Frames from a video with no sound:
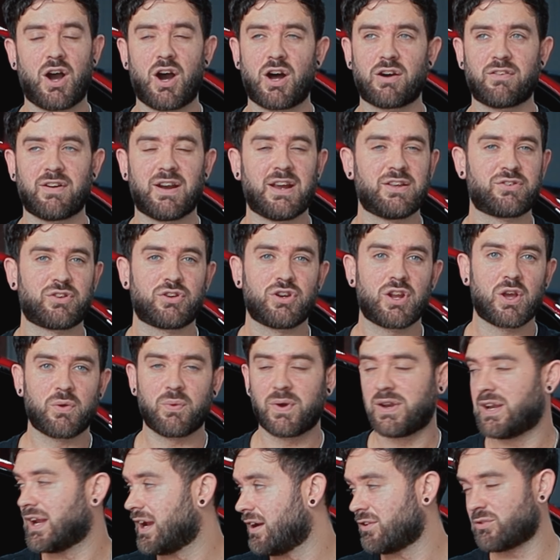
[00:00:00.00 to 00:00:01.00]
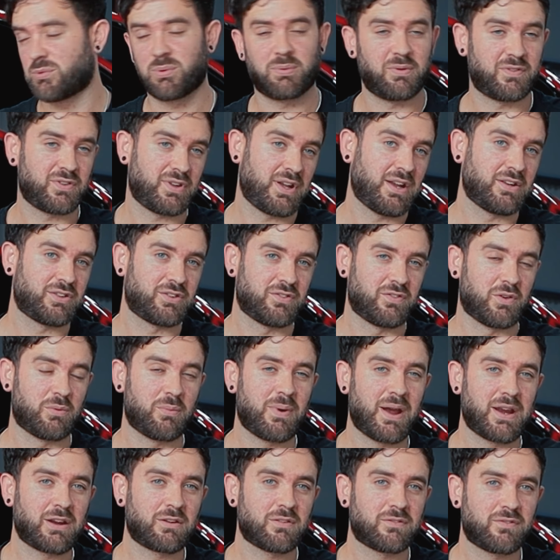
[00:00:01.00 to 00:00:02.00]
our ears are nowhere near as precise as a
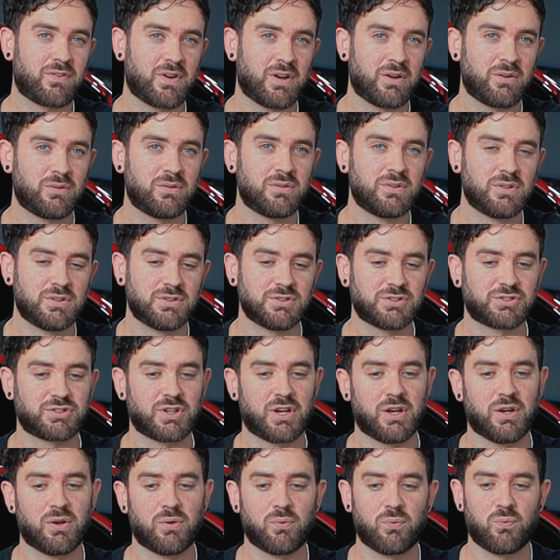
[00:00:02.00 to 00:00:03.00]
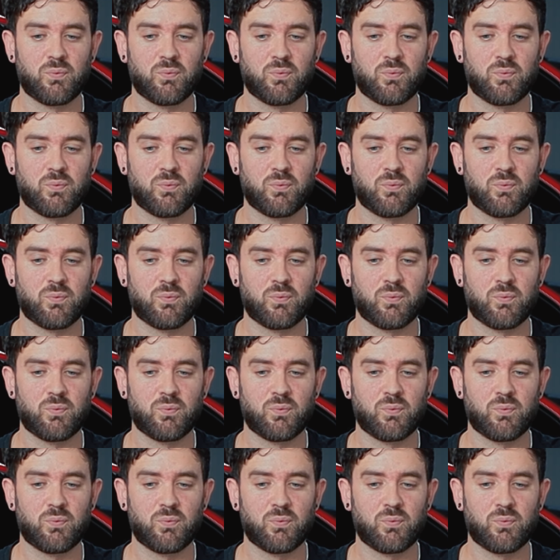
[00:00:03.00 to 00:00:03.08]
microphone. So